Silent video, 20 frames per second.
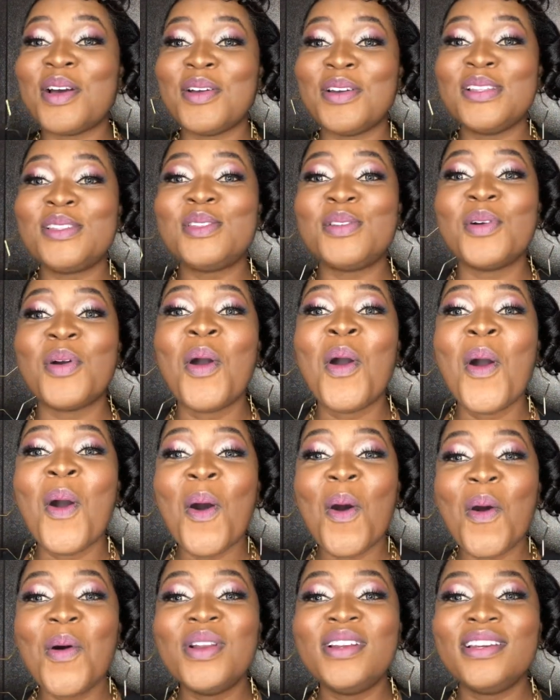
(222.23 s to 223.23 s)
to
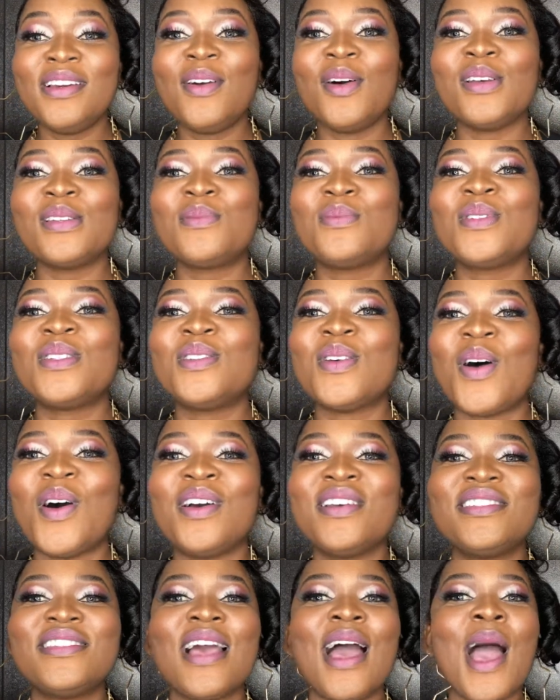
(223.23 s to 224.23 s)
only gospel
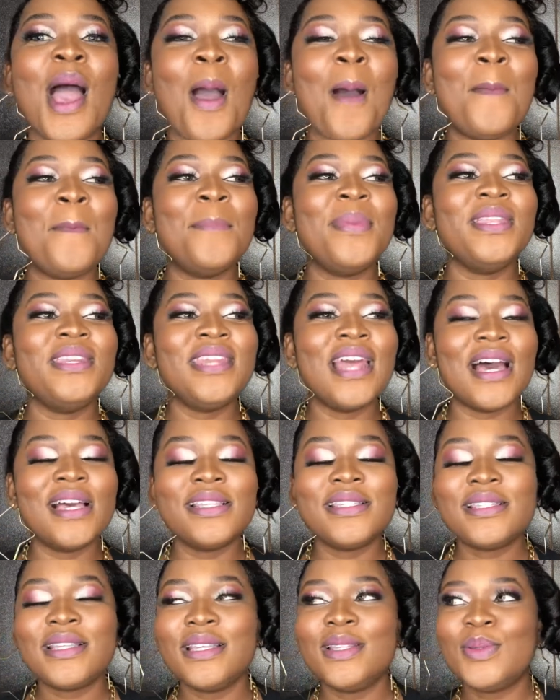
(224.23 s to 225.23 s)
songs, be
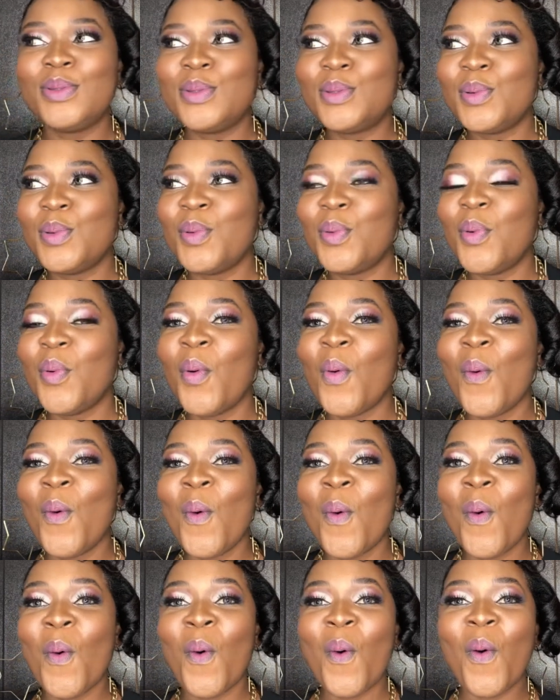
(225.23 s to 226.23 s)
dancing to
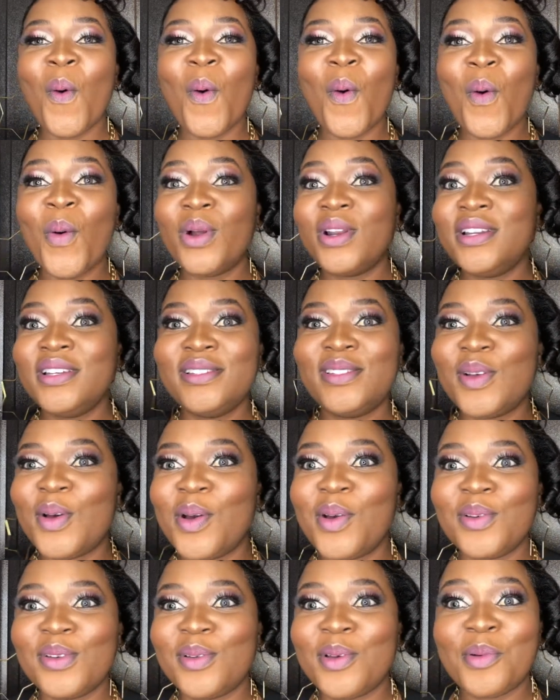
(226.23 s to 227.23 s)
only
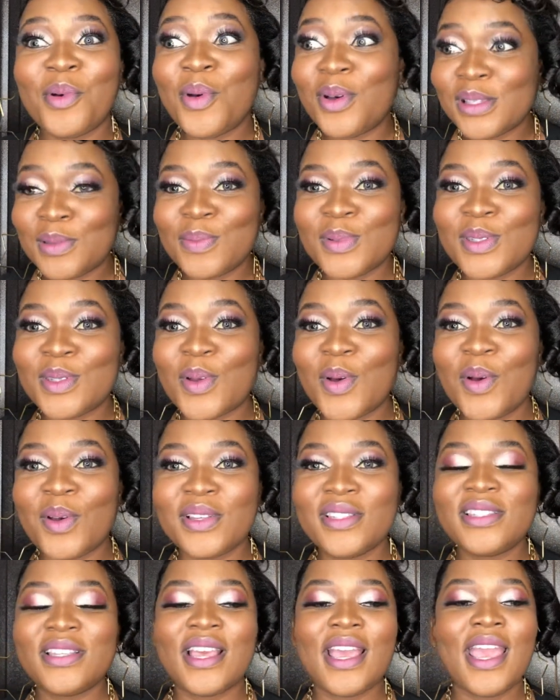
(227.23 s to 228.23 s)
gospel
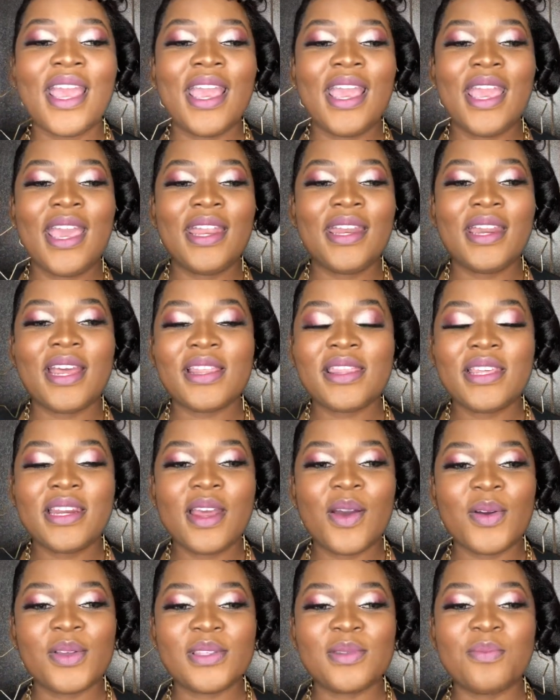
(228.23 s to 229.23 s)
songs and nothing
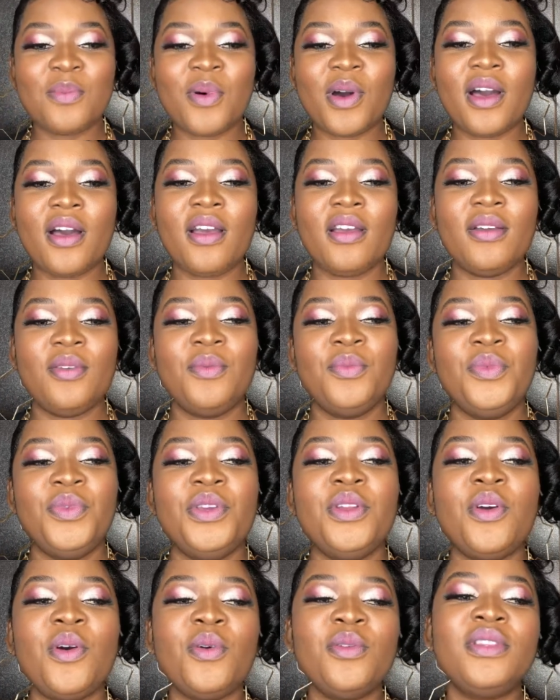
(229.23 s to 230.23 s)
else. But
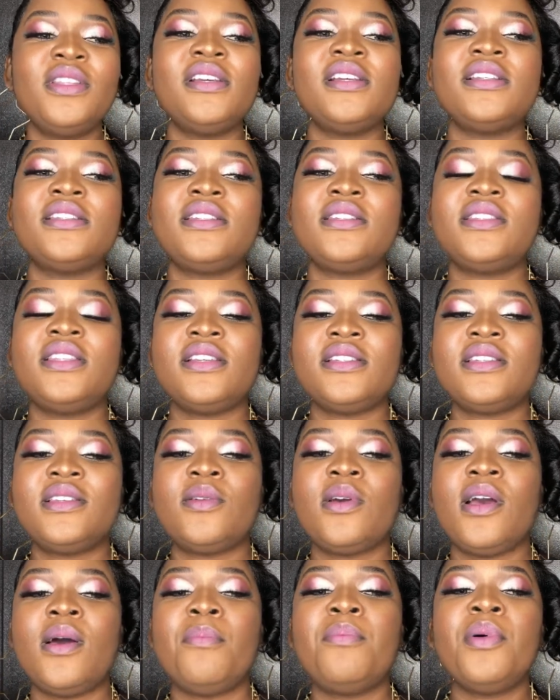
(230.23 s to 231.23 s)
you know, there's
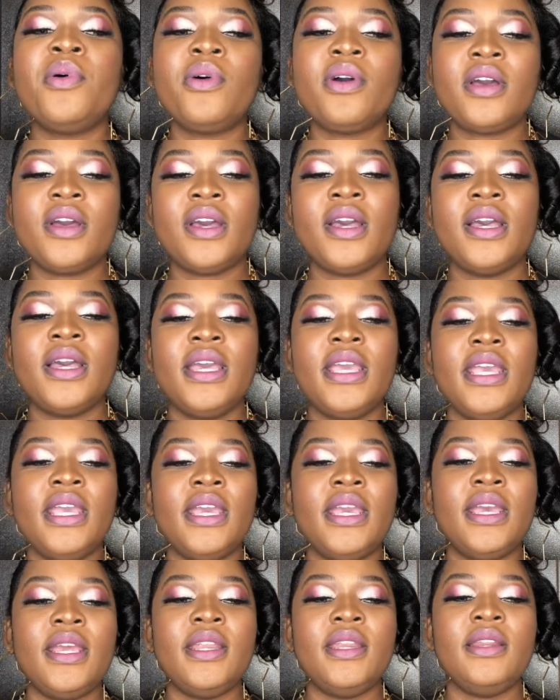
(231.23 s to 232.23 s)
a book
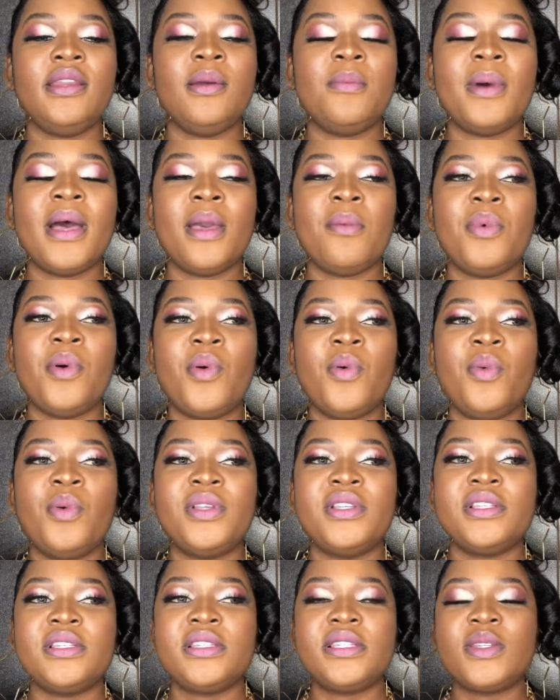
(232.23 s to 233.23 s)
in the Bible
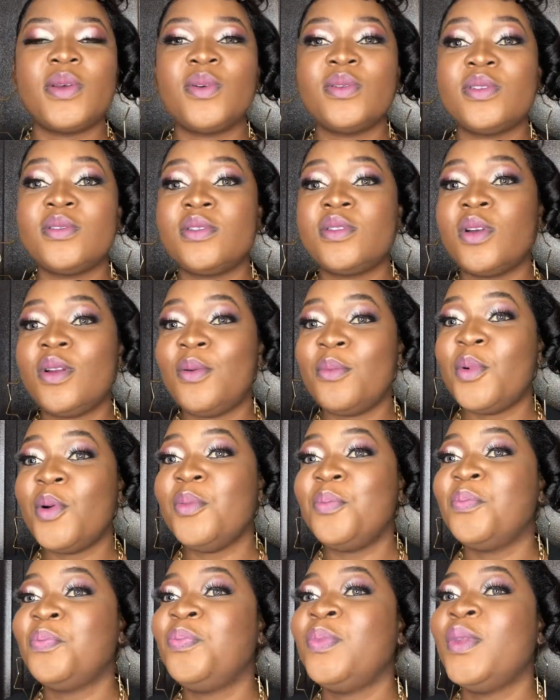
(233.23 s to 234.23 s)
which is Songs of Solomon.